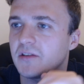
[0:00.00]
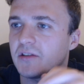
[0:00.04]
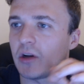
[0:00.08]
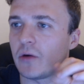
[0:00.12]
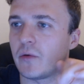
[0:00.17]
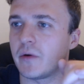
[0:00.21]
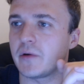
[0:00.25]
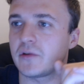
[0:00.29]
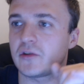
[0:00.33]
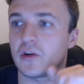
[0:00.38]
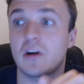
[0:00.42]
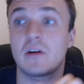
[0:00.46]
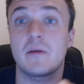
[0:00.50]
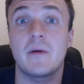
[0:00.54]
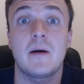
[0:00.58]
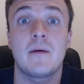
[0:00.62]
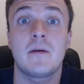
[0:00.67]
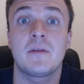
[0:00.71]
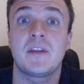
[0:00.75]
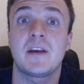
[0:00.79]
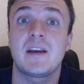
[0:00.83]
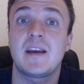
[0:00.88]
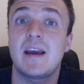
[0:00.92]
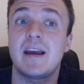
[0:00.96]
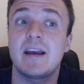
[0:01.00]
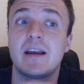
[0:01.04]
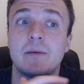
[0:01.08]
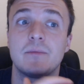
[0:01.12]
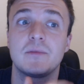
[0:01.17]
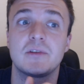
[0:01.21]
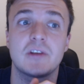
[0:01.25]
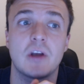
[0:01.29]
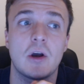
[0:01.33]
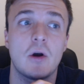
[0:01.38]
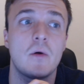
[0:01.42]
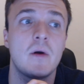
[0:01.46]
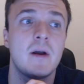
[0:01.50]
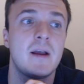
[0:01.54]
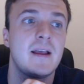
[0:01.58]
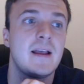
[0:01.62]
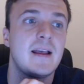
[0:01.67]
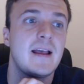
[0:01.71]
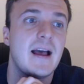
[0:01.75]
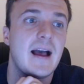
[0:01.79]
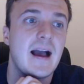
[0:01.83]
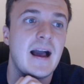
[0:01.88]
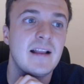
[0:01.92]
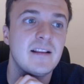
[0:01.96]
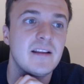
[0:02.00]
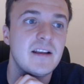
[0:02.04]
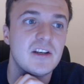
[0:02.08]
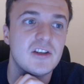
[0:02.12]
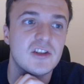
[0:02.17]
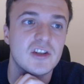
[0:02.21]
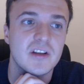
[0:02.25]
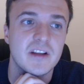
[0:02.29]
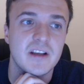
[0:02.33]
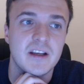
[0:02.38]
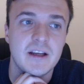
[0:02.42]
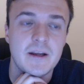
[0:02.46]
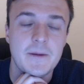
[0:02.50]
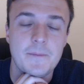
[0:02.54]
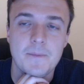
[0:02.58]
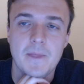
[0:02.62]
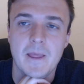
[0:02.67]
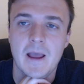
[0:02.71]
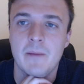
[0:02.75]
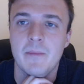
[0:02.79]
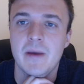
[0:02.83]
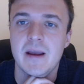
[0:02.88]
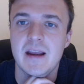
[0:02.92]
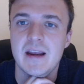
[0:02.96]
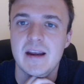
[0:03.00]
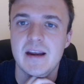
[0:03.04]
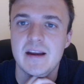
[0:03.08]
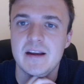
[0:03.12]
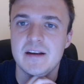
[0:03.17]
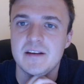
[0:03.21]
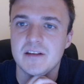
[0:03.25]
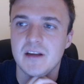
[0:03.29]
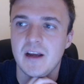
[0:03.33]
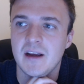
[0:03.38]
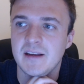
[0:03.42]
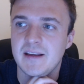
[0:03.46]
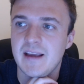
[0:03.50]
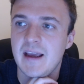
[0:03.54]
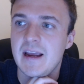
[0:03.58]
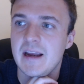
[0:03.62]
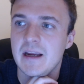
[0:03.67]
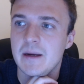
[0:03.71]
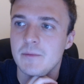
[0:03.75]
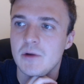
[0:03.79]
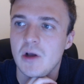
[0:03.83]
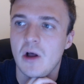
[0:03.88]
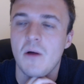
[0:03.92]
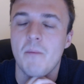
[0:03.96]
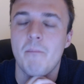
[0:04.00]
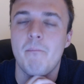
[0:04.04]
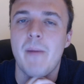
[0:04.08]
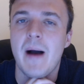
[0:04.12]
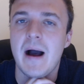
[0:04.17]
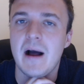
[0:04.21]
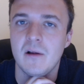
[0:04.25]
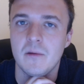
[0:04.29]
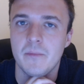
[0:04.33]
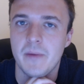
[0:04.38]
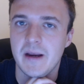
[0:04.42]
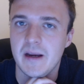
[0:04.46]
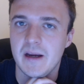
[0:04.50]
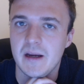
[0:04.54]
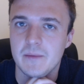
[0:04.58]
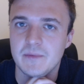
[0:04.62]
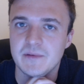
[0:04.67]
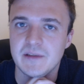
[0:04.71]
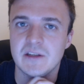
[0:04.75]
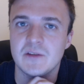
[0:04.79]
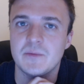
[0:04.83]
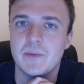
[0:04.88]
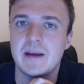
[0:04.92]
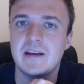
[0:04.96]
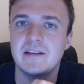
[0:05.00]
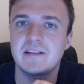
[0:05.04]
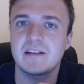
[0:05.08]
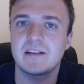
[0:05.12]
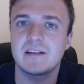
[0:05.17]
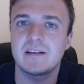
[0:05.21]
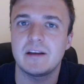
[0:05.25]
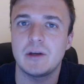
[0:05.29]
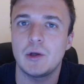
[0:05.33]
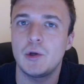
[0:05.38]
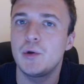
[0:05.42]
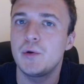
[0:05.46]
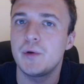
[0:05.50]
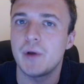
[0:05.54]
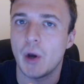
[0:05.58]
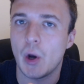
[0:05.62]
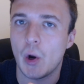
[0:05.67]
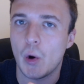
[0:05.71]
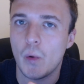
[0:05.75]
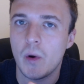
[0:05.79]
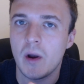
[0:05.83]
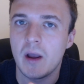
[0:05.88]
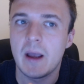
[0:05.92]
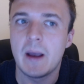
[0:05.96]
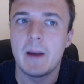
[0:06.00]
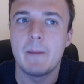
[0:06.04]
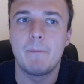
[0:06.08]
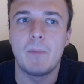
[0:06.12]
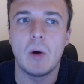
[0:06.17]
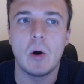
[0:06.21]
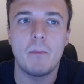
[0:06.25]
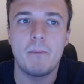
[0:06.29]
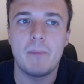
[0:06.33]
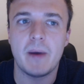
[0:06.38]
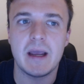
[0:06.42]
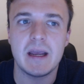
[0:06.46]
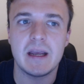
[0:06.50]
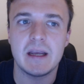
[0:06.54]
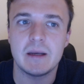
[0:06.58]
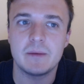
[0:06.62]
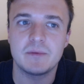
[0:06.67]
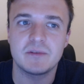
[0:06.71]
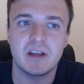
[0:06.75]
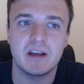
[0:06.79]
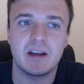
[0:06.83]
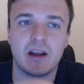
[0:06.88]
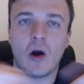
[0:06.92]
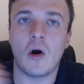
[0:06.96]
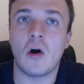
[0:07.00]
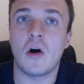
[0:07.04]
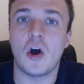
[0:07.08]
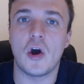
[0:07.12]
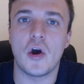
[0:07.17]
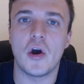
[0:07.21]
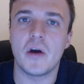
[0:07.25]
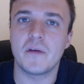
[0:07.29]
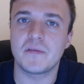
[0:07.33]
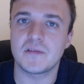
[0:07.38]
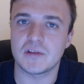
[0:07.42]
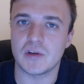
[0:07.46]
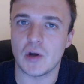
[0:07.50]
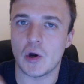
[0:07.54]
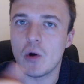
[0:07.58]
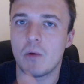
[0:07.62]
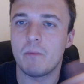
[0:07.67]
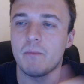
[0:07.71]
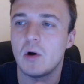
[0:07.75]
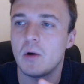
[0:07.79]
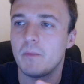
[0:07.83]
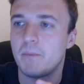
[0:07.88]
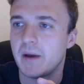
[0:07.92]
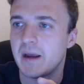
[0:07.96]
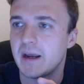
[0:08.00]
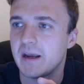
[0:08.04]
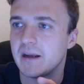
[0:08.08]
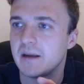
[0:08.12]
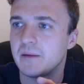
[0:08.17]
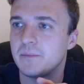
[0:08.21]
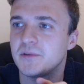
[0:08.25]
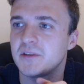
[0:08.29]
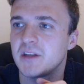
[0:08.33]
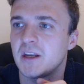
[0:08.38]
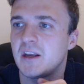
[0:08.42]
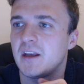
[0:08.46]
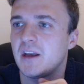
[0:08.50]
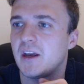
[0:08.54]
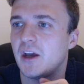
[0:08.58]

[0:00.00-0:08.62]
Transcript: So we were talking about the game. So I made a game called Battle Babes. It's basically Uno but babes, like or Hearthstone but babes.